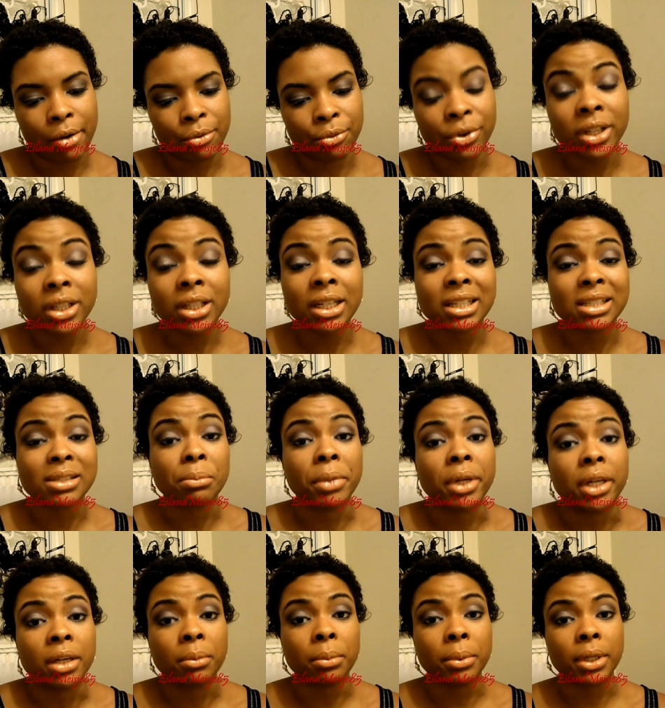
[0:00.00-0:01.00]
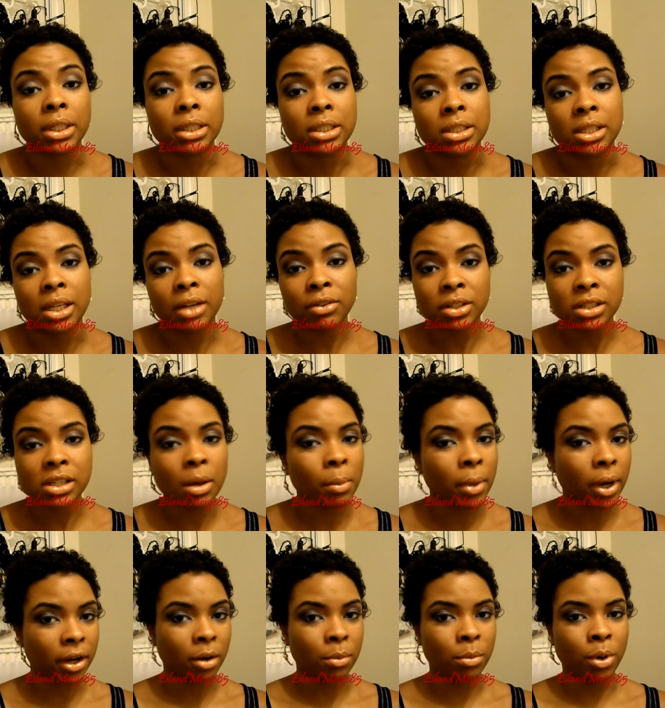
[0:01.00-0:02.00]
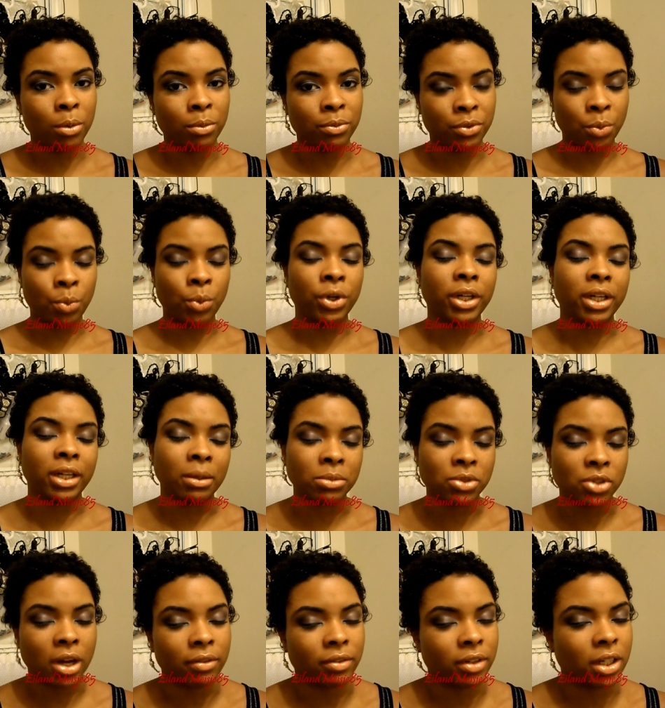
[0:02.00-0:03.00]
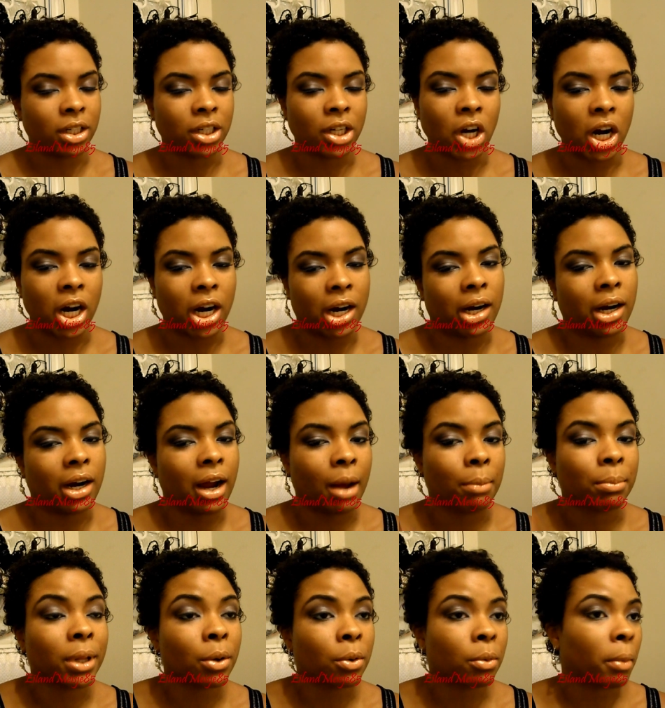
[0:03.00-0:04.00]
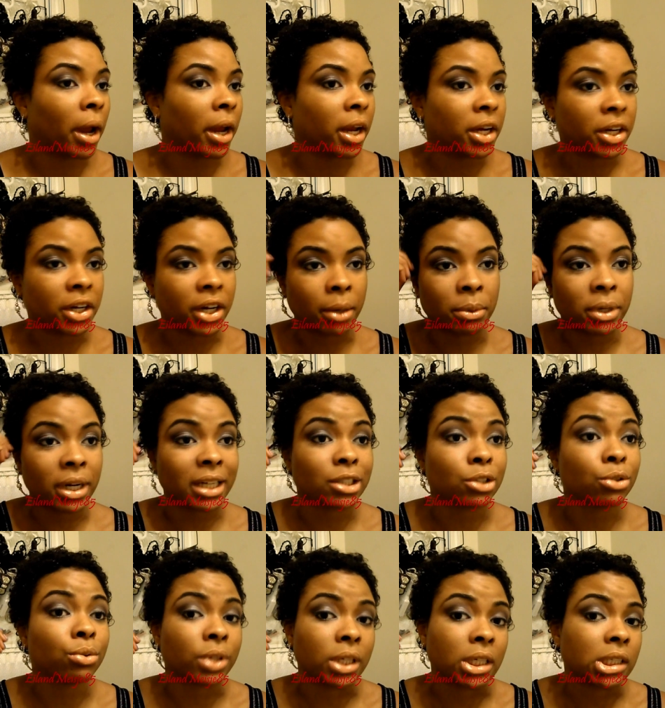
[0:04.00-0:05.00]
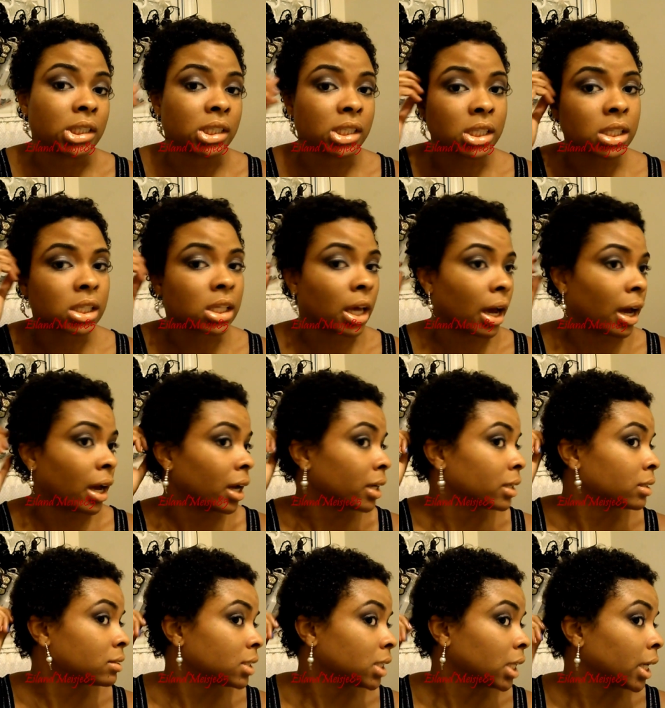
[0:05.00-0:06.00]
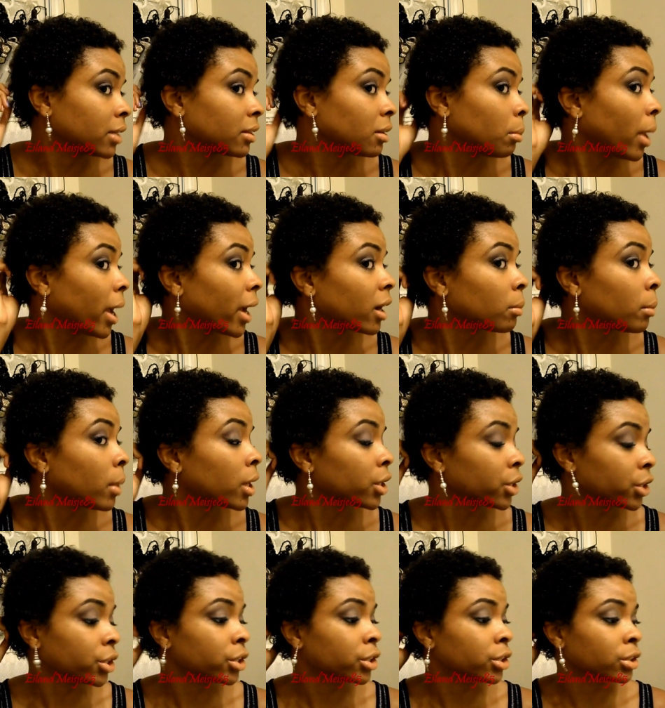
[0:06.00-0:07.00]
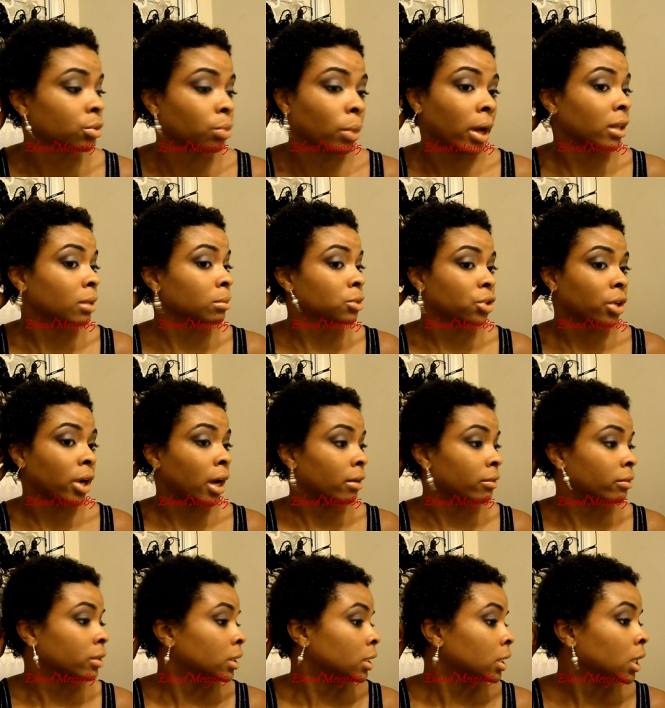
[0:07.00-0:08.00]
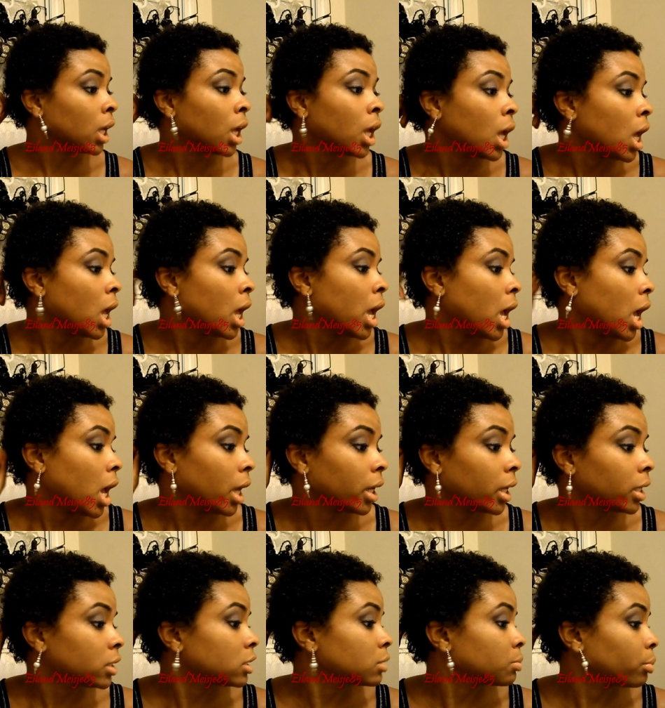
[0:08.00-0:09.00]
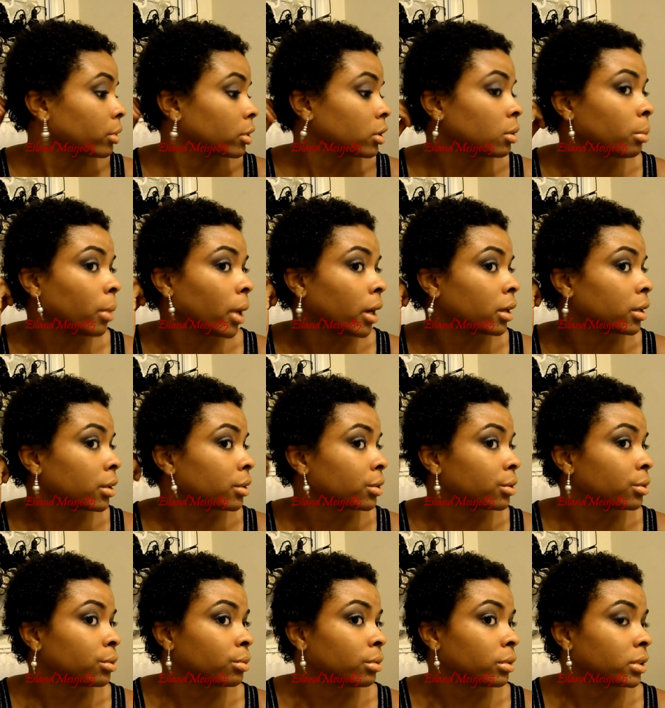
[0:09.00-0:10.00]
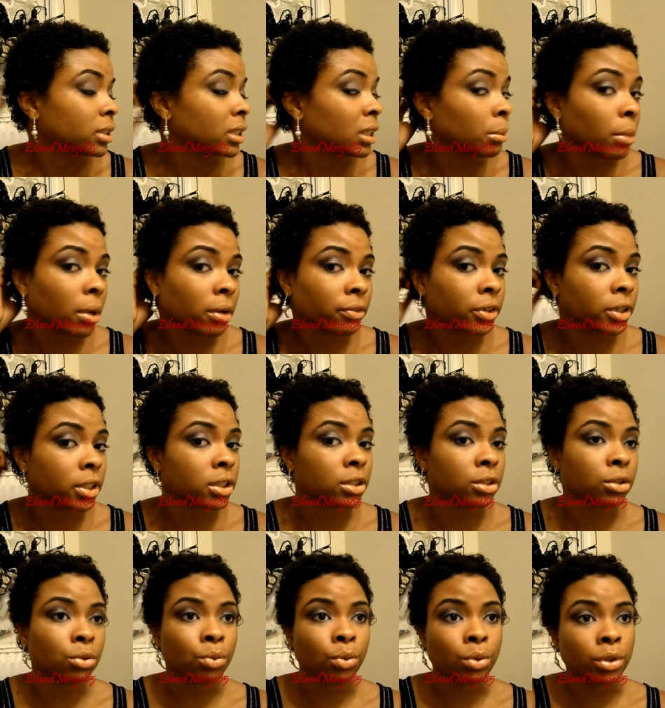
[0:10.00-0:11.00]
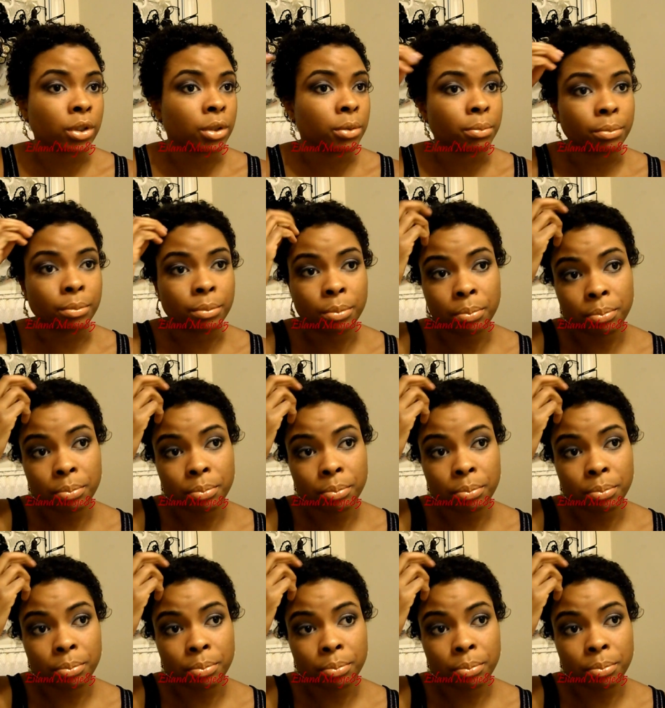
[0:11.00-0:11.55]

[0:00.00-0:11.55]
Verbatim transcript: really is me because every time I come home from work and I'm driving in the car, I play with my hair. I mean, I do this. I take the back of my curls while I'm driving and I just pull them out, slip my fingers through them,